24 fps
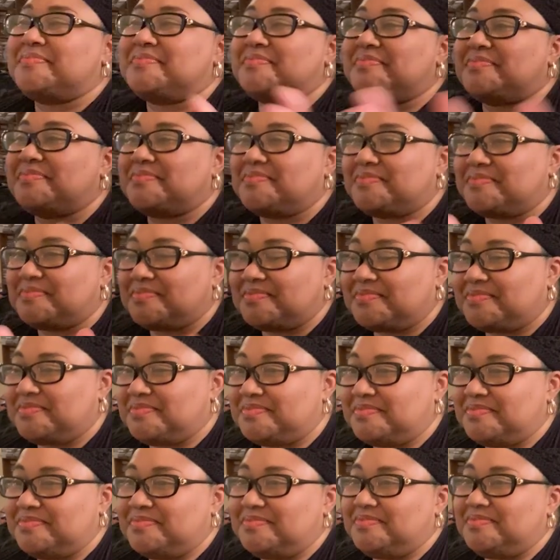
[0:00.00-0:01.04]

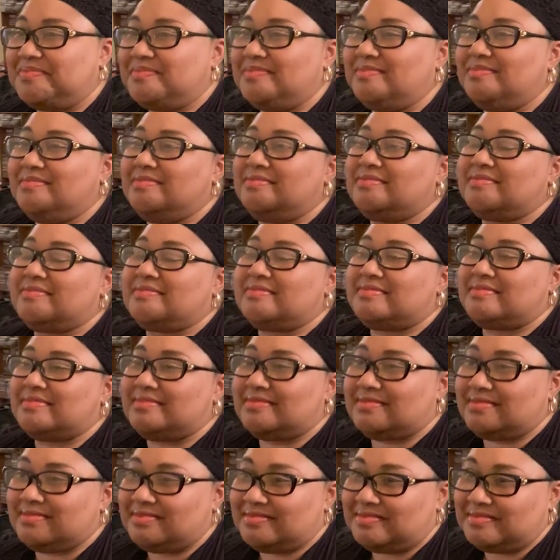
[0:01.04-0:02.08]

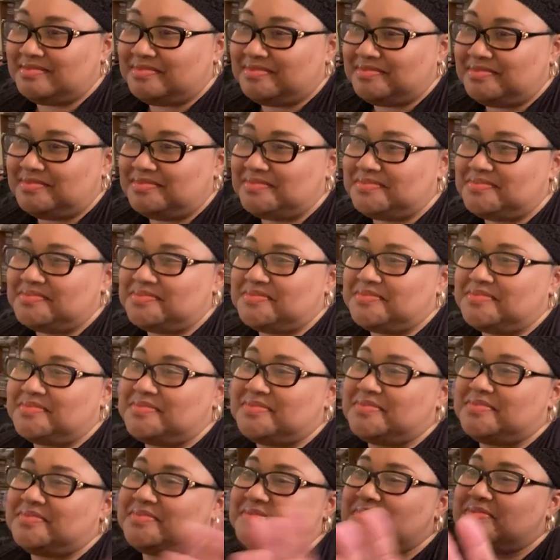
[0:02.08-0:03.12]

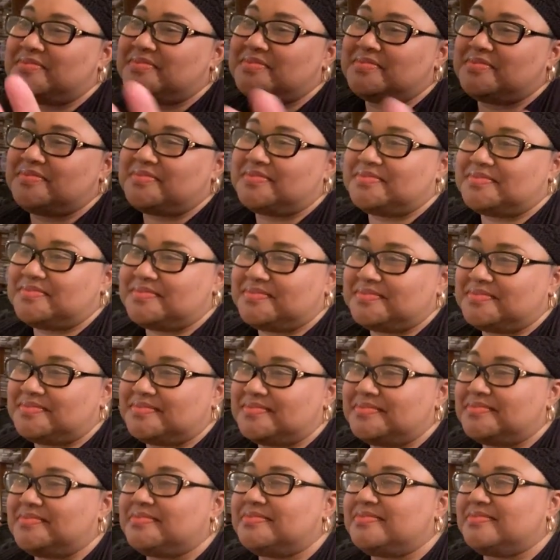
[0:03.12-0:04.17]

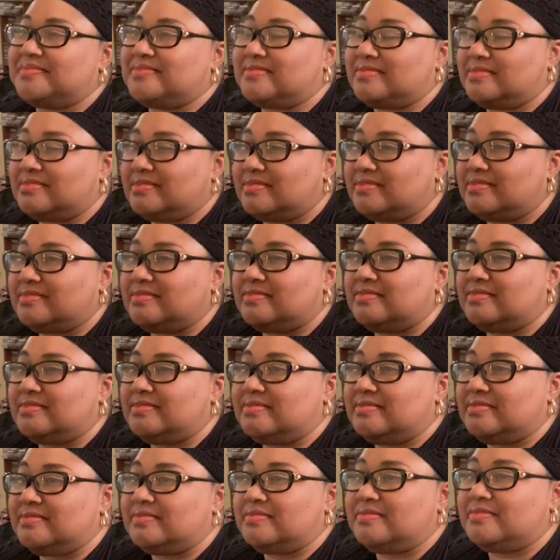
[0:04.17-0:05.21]

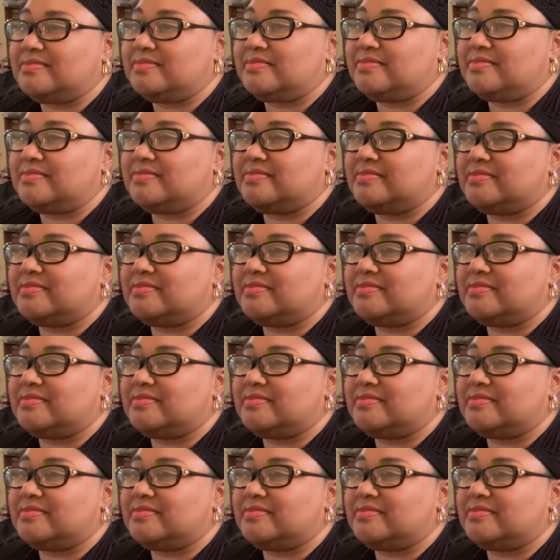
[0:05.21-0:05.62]
This person isn't speaking.